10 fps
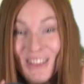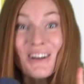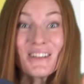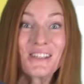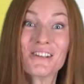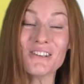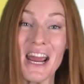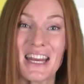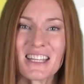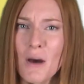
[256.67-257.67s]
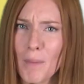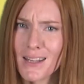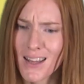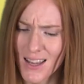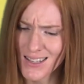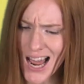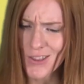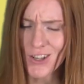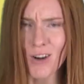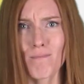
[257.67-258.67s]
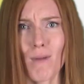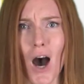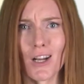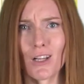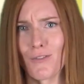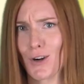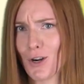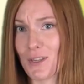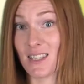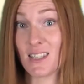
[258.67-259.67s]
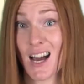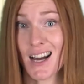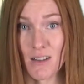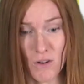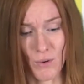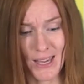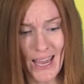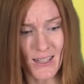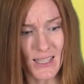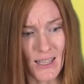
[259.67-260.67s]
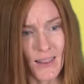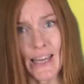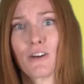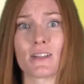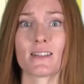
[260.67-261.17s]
looks great, but now that our model of Earth is done, we can't see the layers